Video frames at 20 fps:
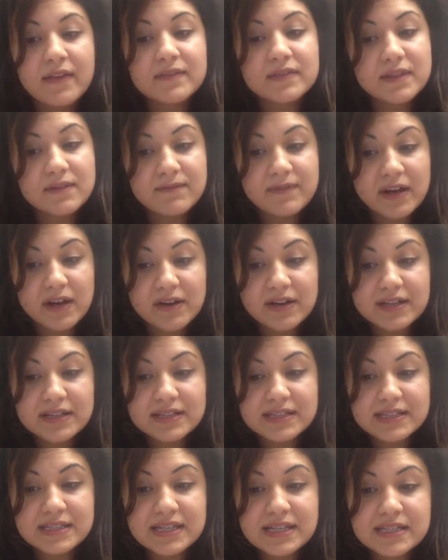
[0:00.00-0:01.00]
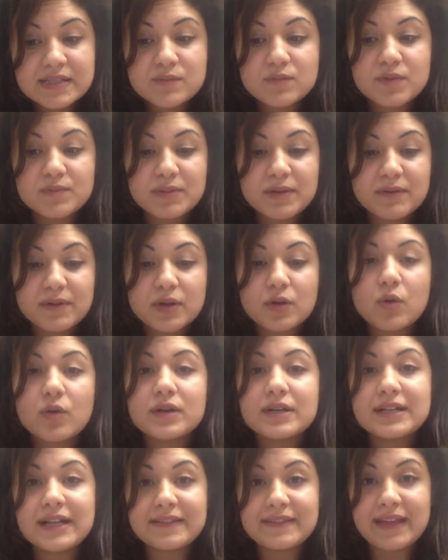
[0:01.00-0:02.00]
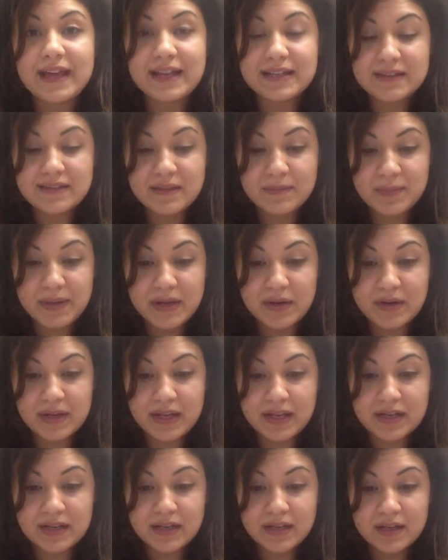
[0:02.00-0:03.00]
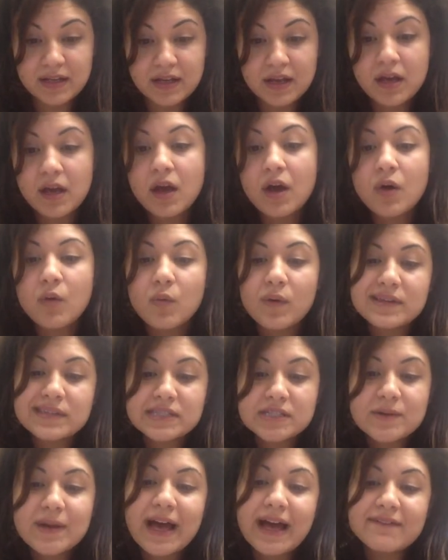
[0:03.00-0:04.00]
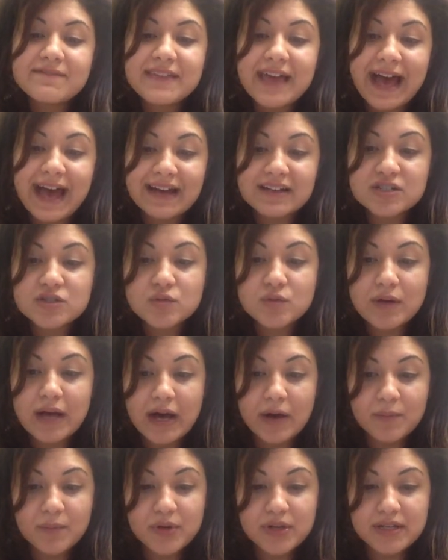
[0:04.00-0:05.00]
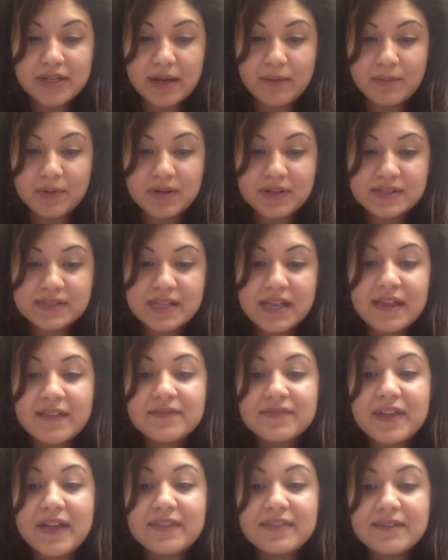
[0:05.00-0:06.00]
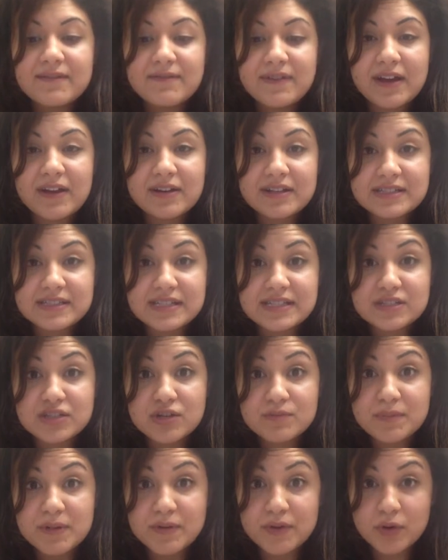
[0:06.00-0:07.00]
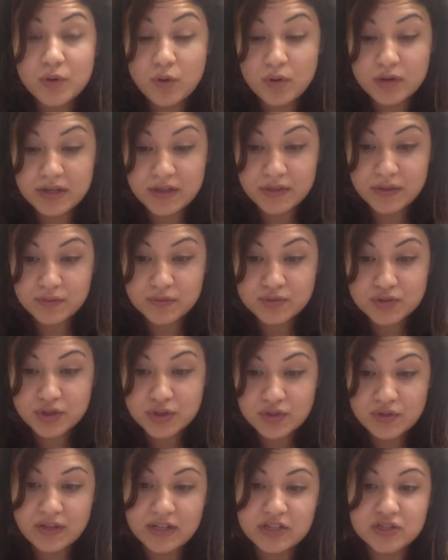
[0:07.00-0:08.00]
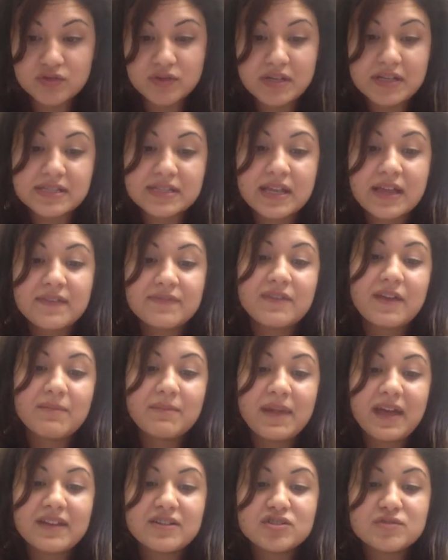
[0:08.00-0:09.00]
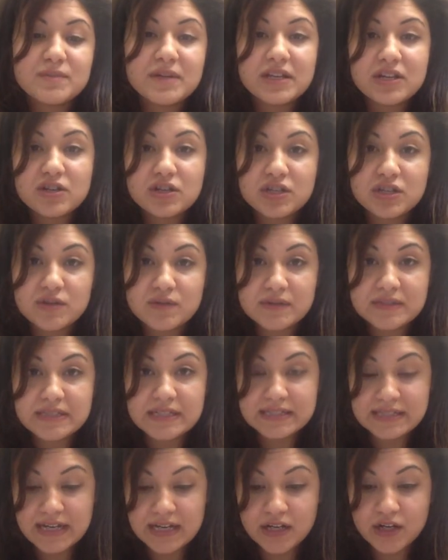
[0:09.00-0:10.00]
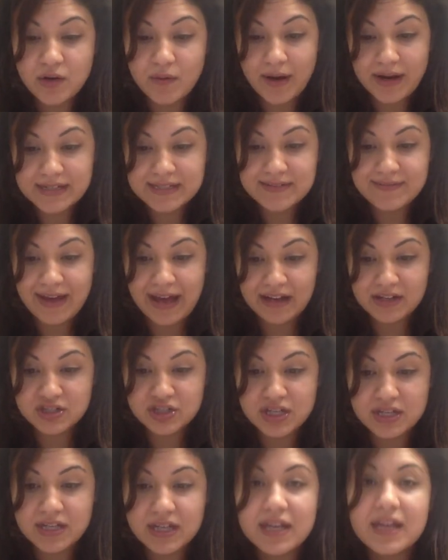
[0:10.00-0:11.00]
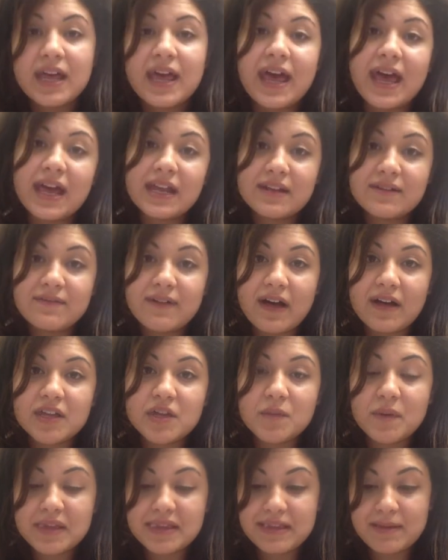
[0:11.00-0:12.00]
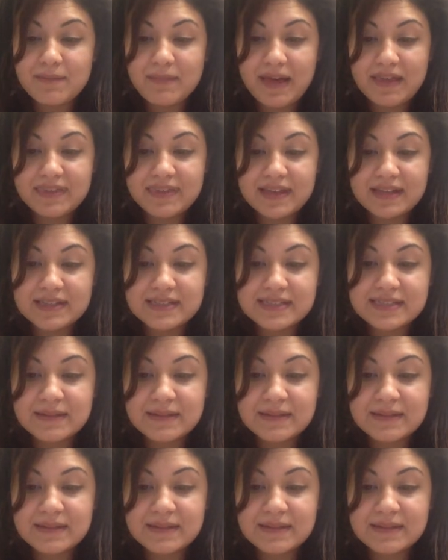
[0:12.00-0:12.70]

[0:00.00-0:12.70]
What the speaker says: The variances should be recorded at the end of the period. Once you have the actual output numbers, then the variances could be recorded through journal entries that management could use to take corrective action and evaluate the method